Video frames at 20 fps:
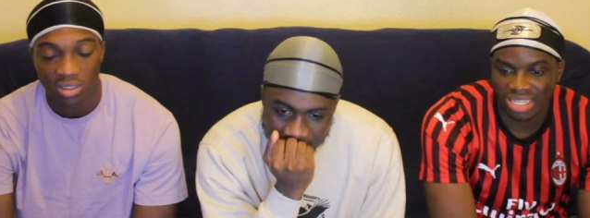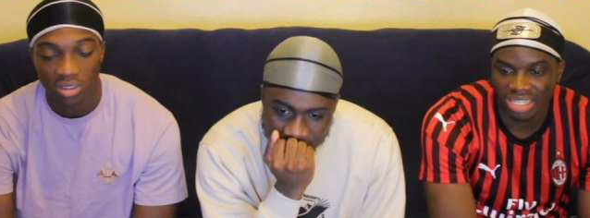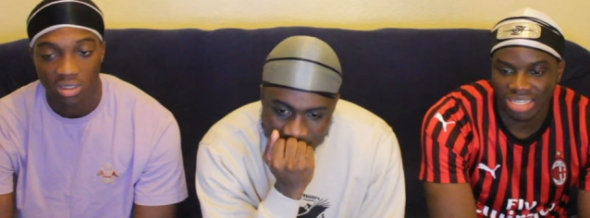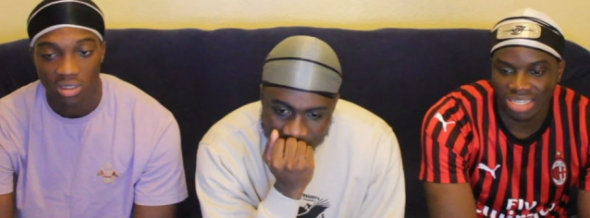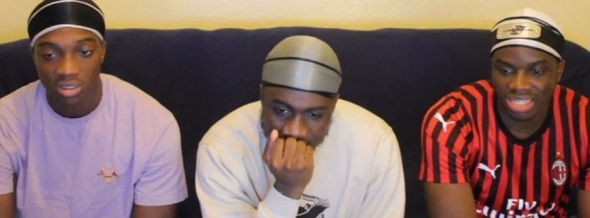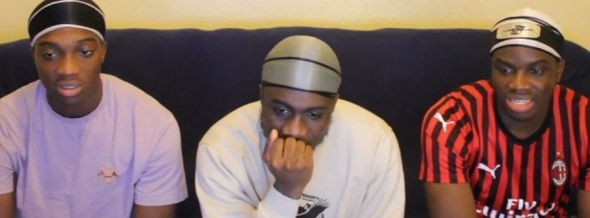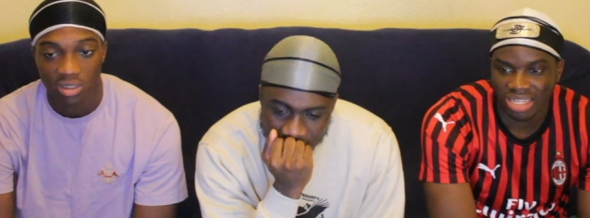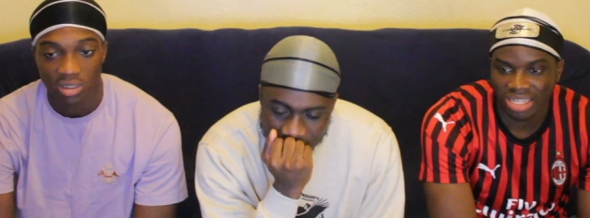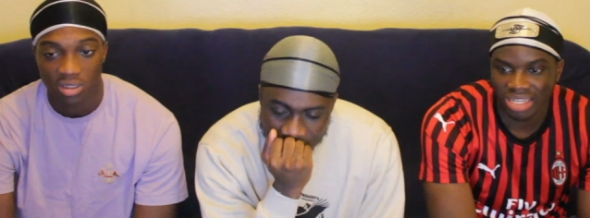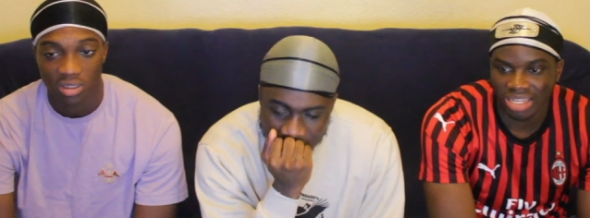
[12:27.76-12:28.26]

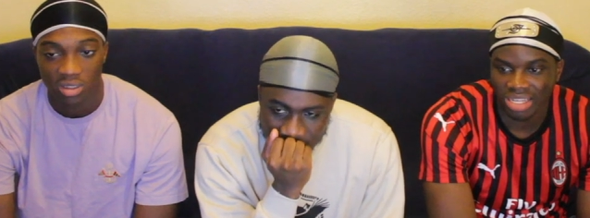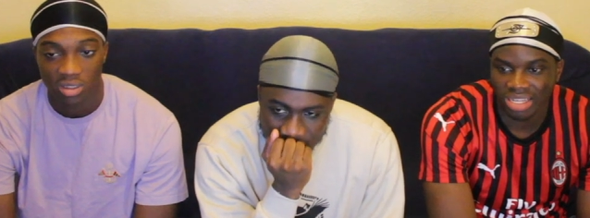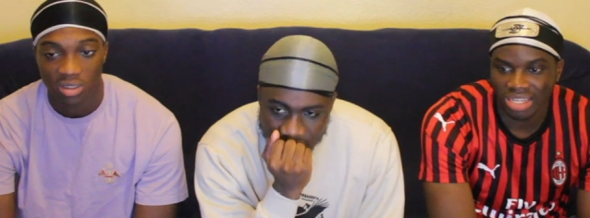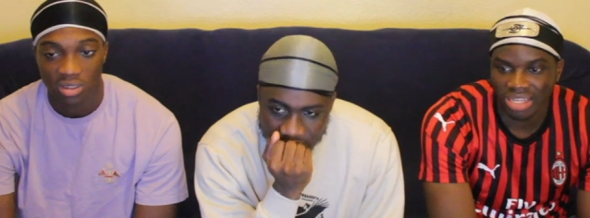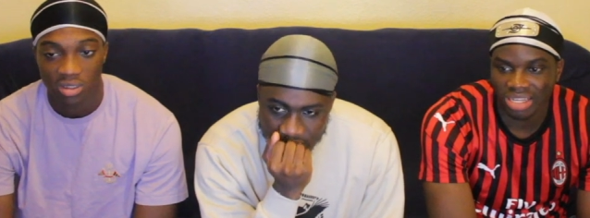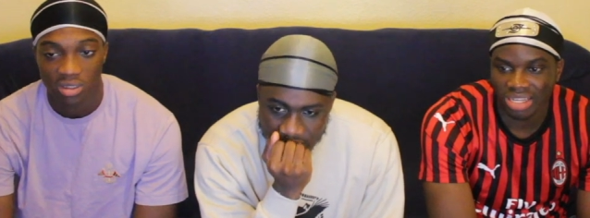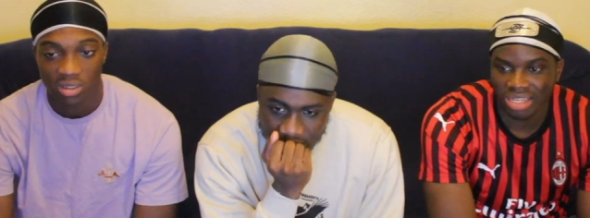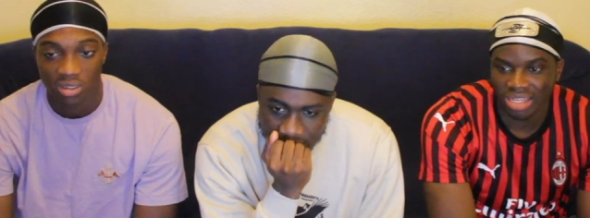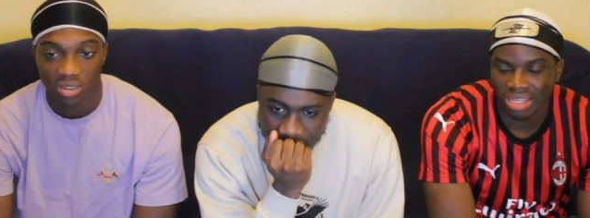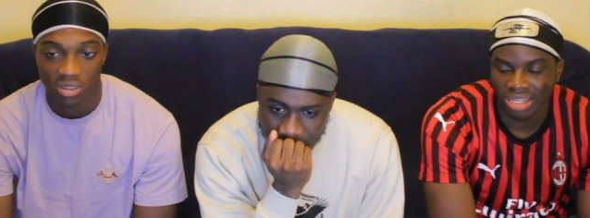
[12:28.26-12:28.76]

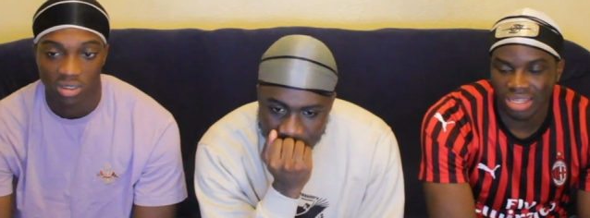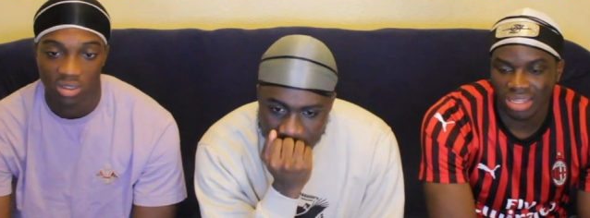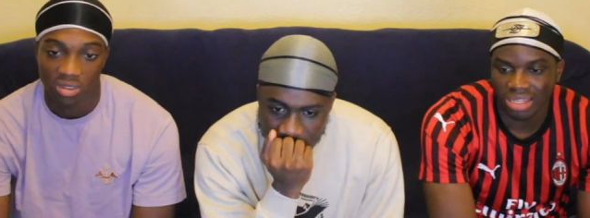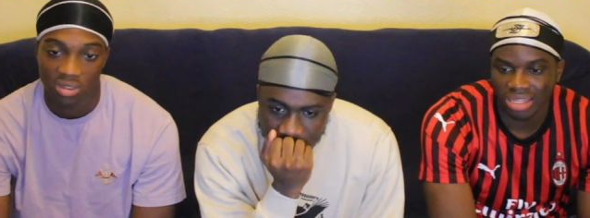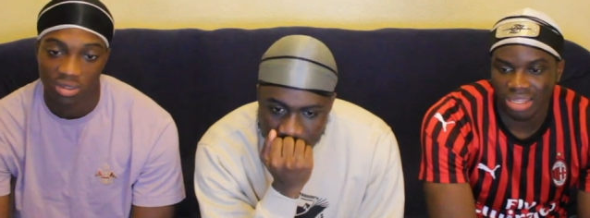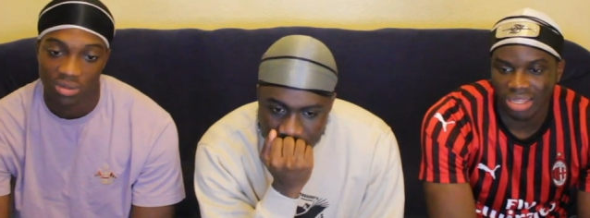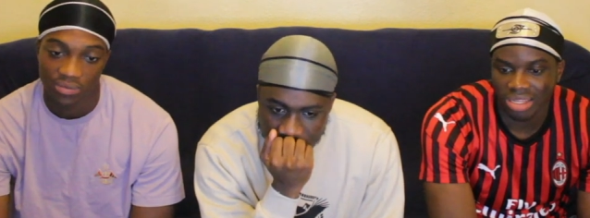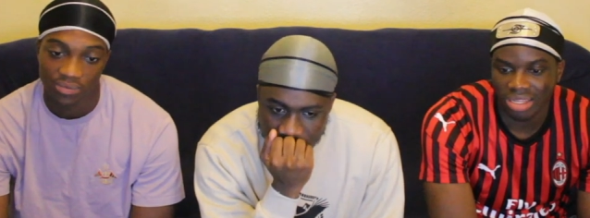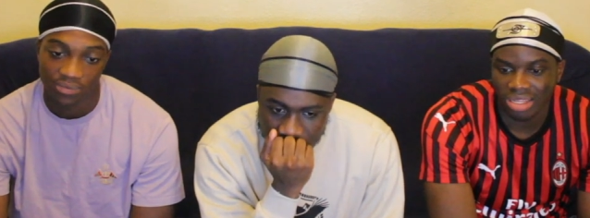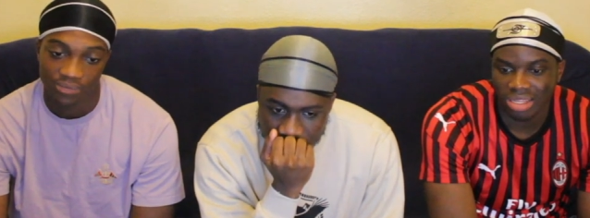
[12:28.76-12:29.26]

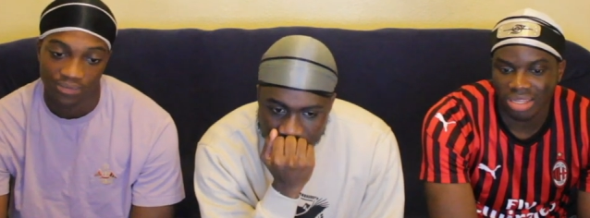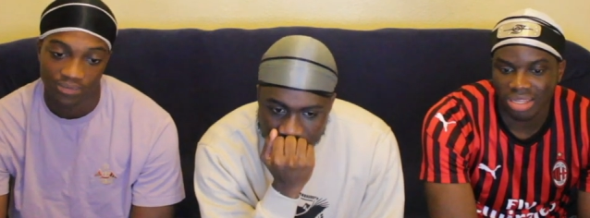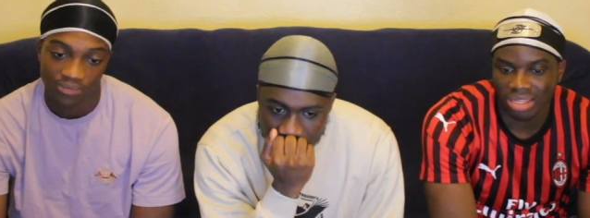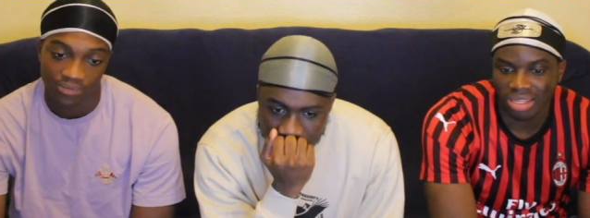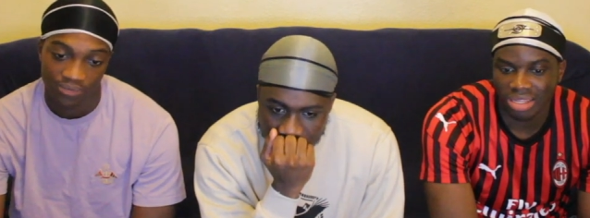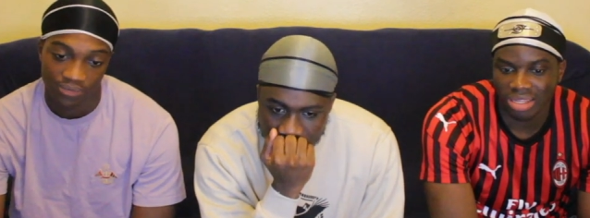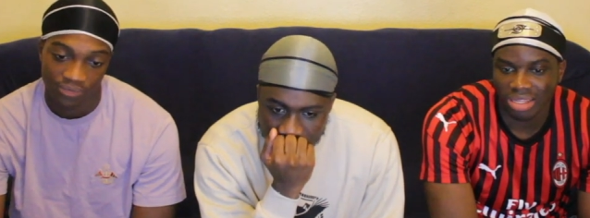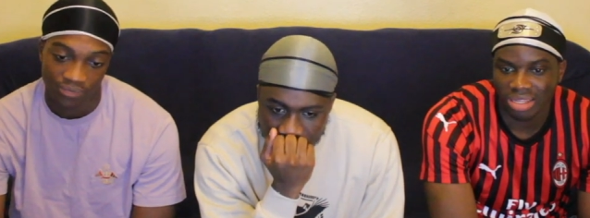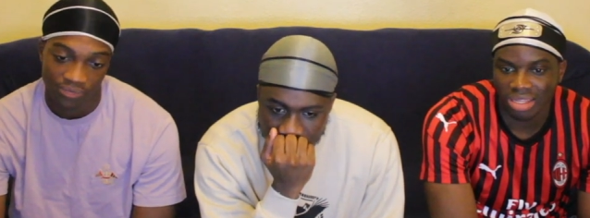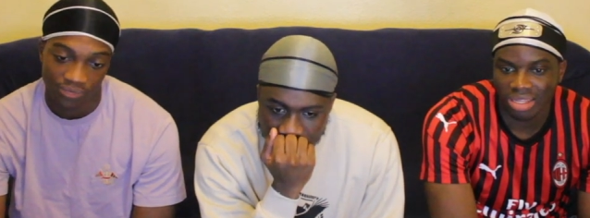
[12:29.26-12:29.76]

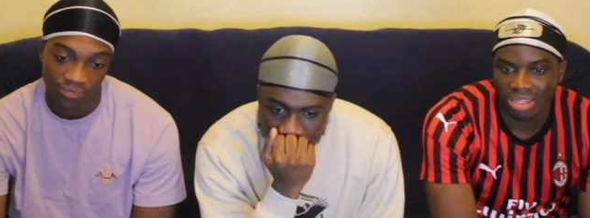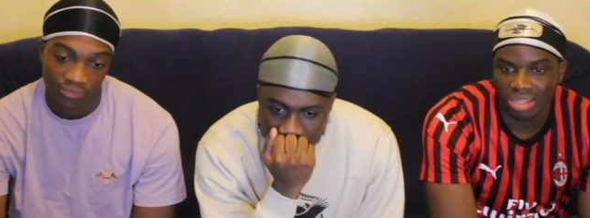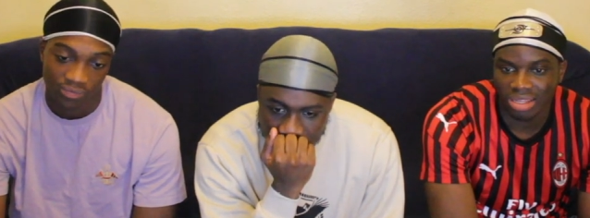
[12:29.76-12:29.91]
(no one is talking)